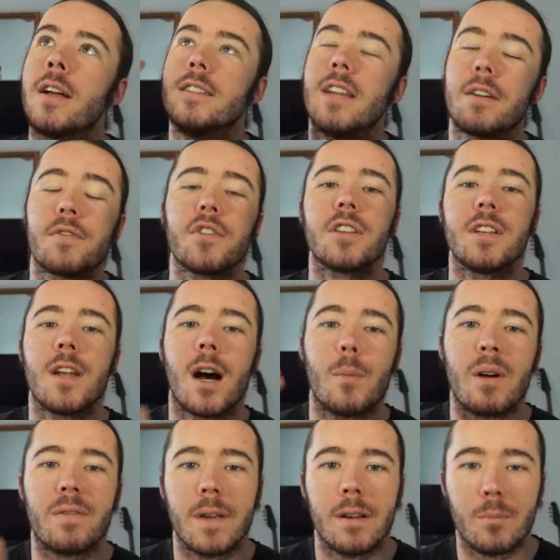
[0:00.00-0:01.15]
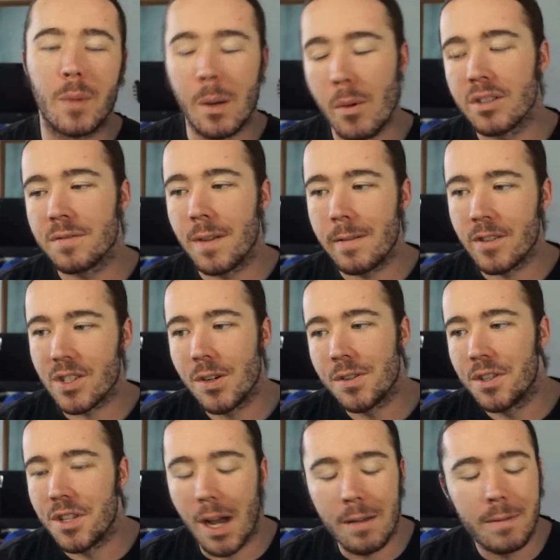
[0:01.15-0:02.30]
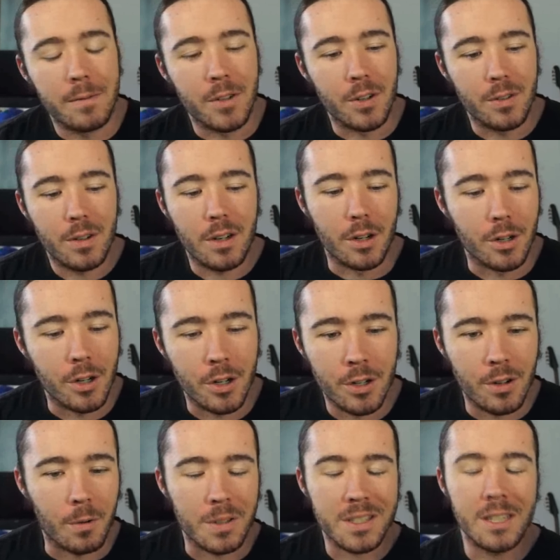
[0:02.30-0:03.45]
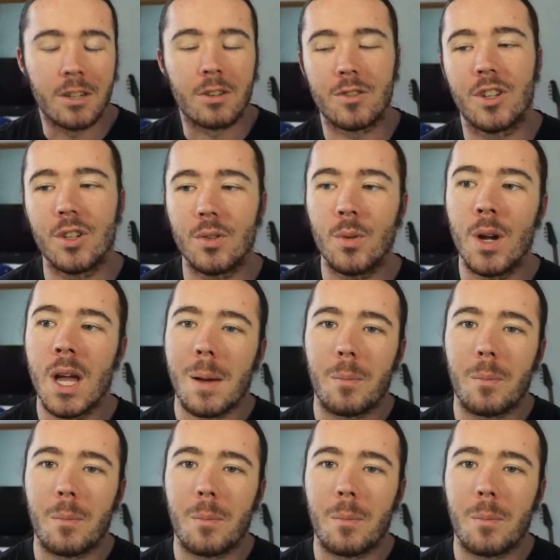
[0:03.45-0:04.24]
definitely not my most favorite song that I've ever heard her or seen her do,